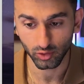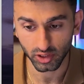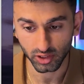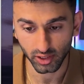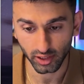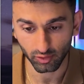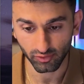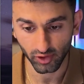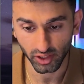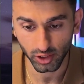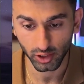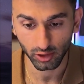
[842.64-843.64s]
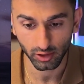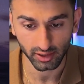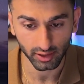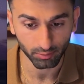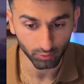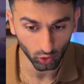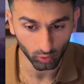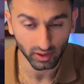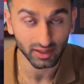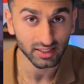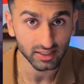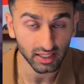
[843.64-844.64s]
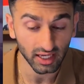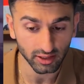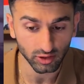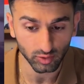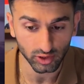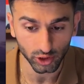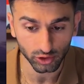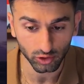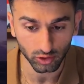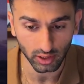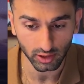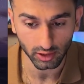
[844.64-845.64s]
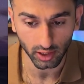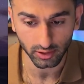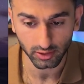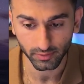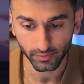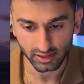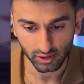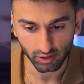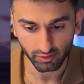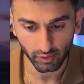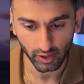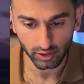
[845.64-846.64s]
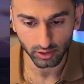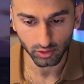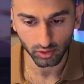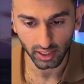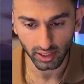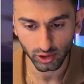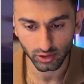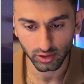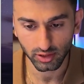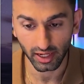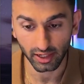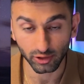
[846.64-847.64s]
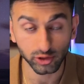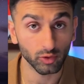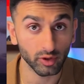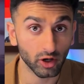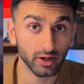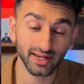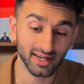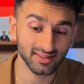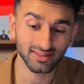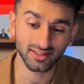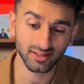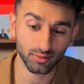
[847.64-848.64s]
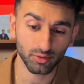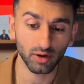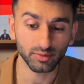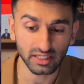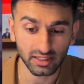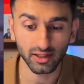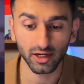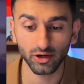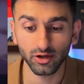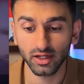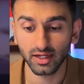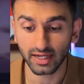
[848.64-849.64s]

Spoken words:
you just click refresh here, and then boom, this is the agent we just created, guys. This is our virality score agent, and so it already has the system prompt in there.